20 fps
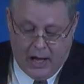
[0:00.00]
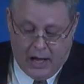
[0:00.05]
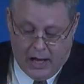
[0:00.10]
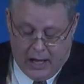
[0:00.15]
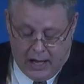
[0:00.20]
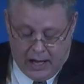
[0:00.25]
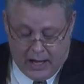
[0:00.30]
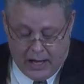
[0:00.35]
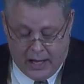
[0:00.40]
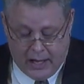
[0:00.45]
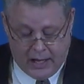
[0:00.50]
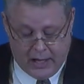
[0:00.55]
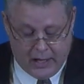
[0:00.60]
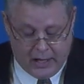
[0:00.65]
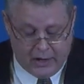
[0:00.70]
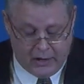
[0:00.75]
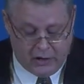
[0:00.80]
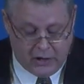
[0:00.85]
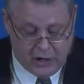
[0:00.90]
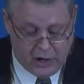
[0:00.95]
Uh,
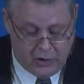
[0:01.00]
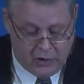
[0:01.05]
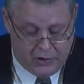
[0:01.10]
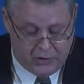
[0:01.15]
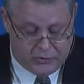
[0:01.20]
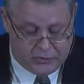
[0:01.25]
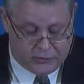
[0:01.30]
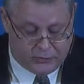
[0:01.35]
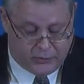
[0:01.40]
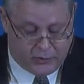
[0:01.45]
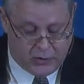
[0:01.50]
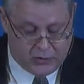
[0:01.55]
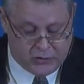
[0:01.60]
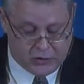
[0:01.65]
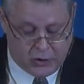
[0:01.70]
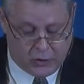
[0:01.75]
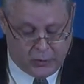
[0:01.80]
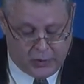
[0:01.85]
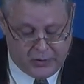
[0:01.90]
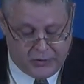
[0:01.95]
notice 1
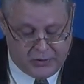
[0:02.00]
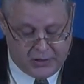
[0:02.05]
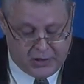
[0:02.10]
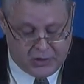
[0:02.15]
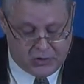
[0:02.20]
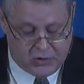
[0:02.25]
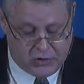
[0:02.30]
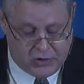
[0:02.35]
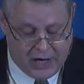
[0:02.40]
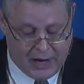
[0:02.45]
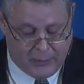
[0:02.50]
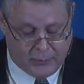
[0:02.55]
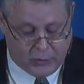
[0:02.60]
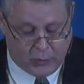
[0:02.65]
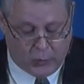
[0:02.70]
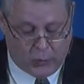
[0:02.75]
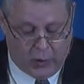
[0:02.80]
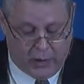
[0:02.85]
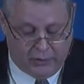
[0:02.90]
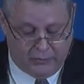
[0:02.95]
Corinthians
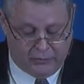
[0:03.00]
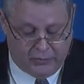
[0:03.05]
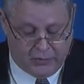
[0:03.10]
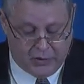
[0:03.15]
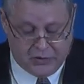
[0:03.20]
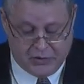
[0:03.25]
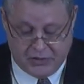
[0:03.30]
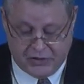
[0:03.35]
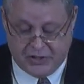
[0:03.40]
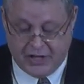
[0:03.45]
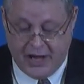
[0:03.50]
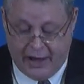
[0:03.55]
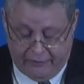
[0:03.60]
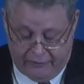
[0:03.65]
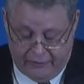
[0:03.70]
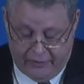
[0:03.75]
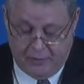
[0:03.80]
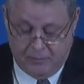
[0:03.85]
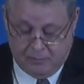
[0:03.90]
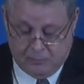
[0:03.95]
chapter 1, verse
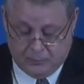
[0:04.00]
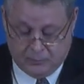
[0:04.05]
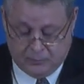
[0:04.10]
7.